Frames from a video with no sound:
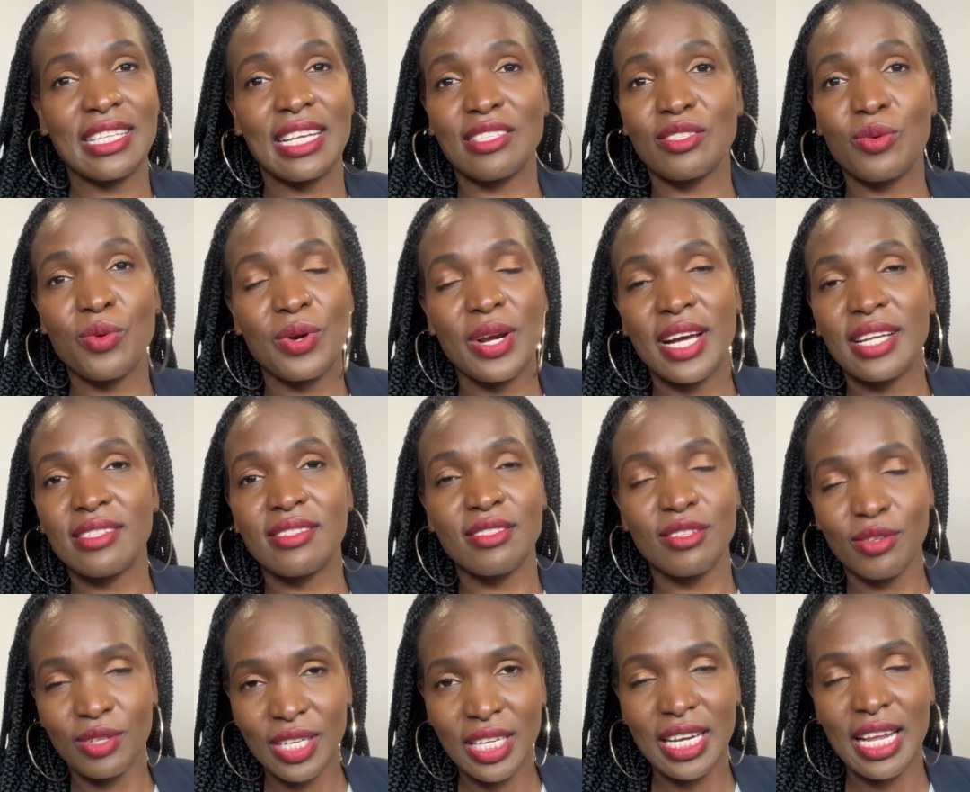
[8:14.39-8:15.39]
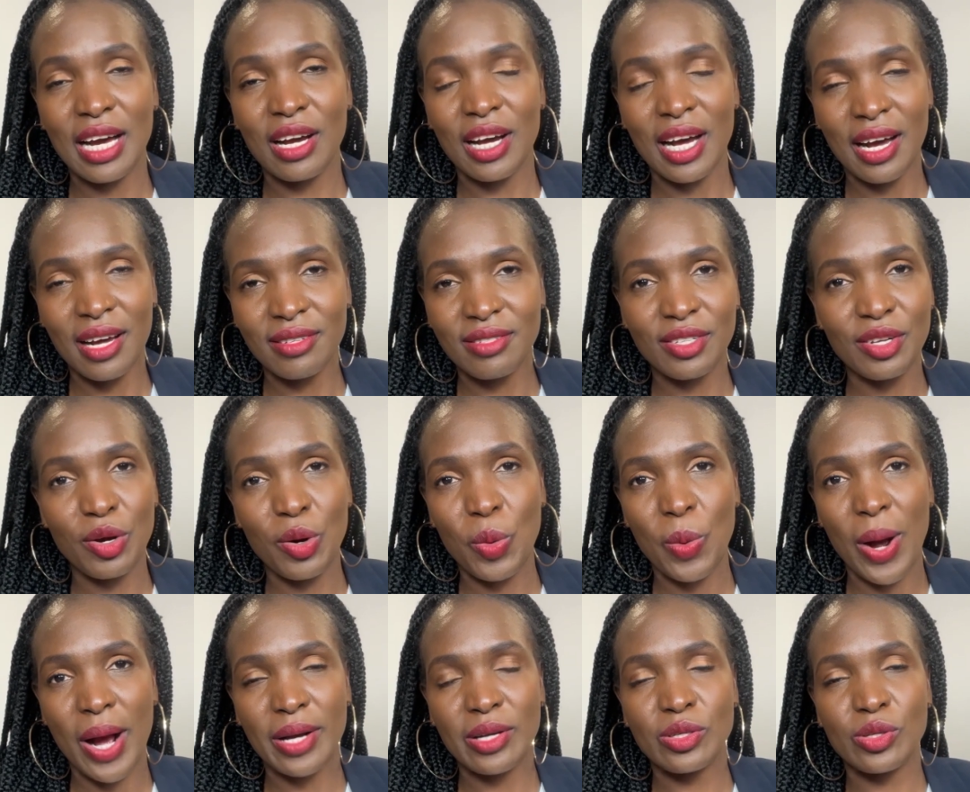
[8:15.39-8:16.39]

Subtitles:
as good as you did a zero work.